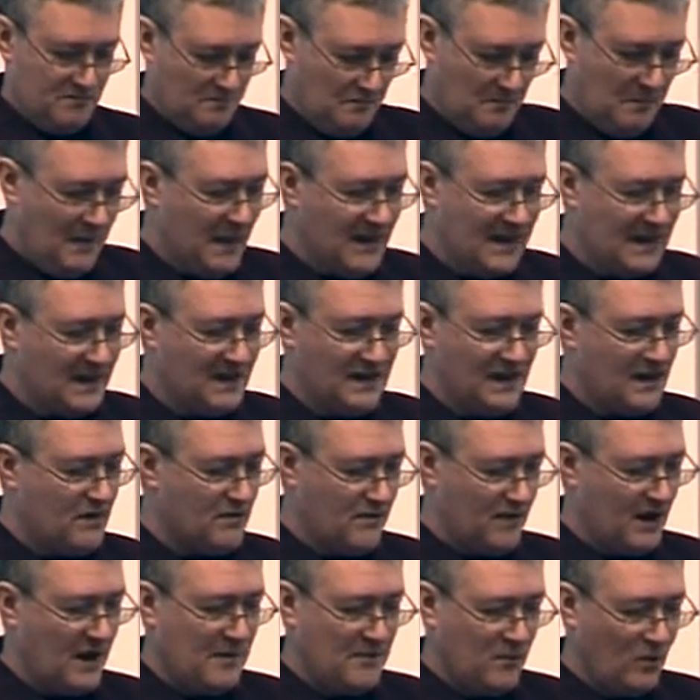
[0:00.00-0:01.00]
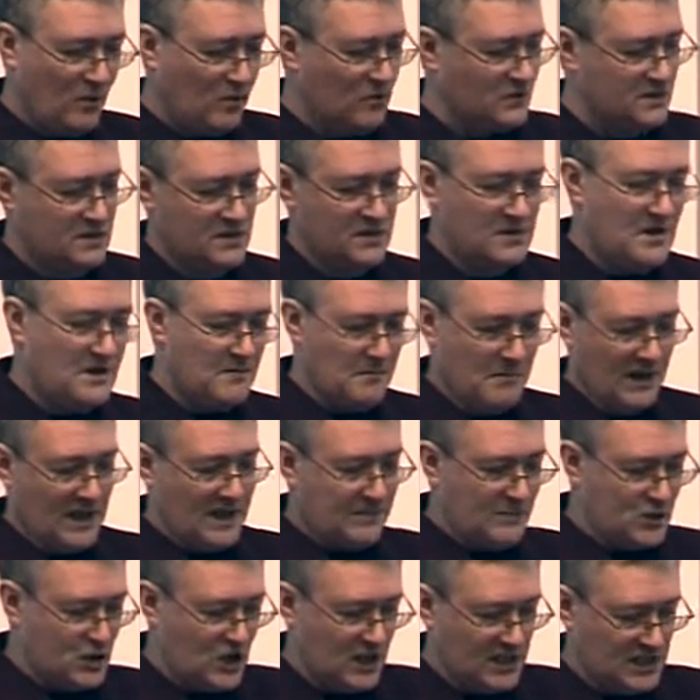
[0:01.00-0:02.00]
Many Ethernet ports, many
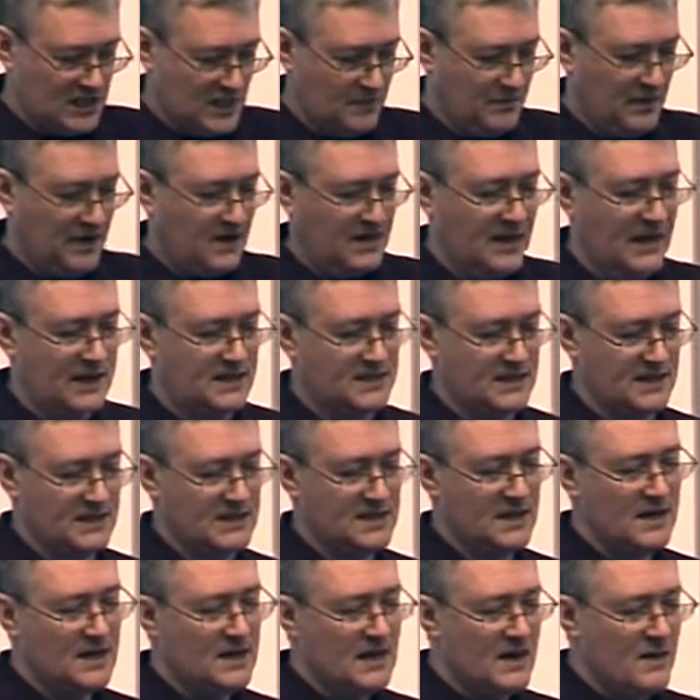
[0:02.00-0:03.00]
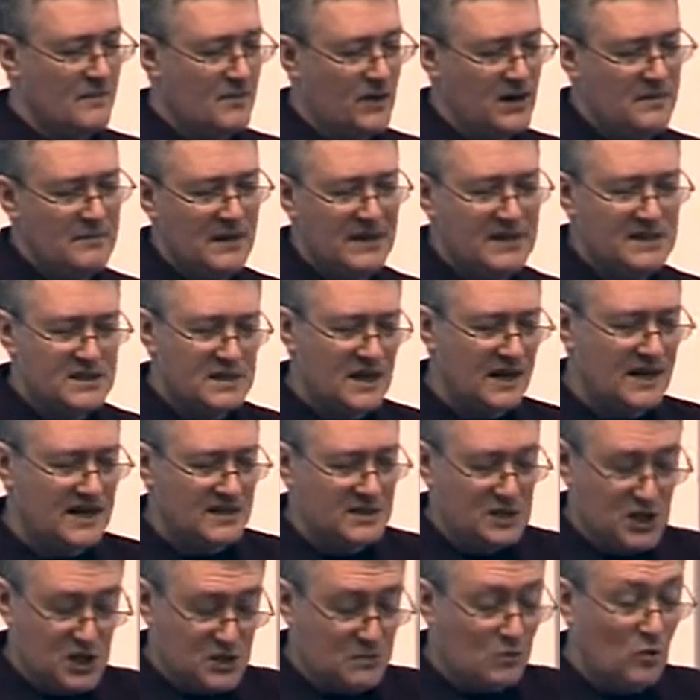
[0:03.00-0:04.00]
machines can be connected, but it
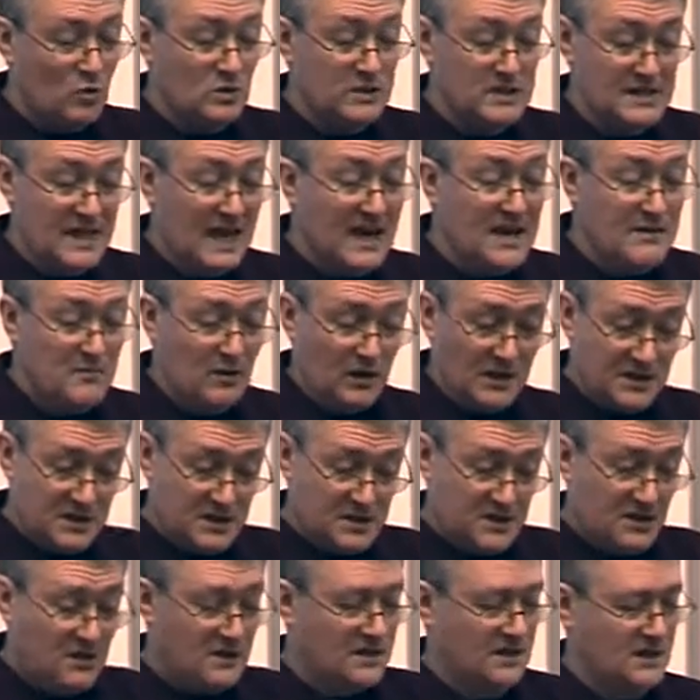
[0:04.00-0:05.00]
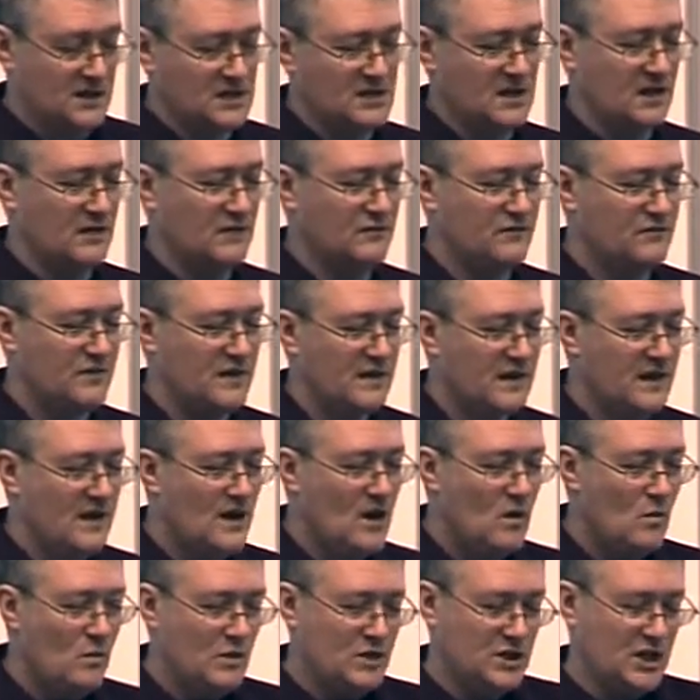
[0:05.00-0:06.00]
maintains a small table inside itself
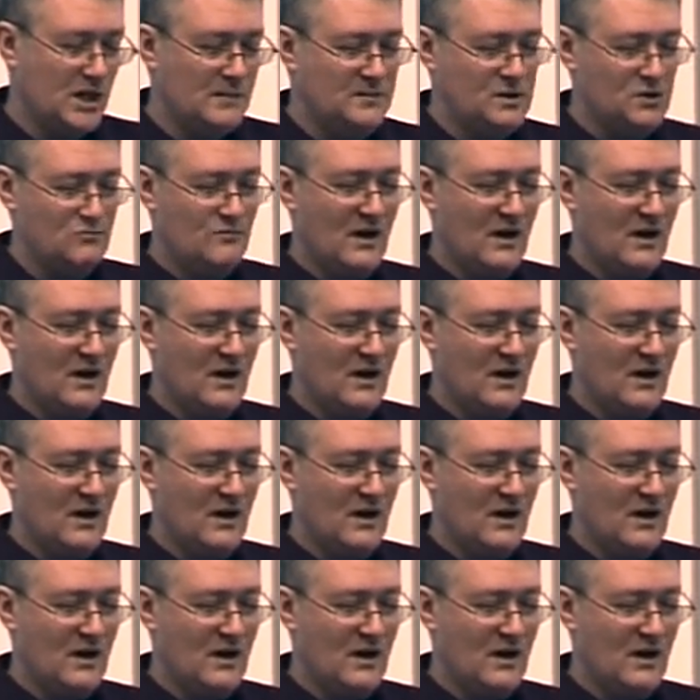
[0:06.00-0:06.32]
which keeps a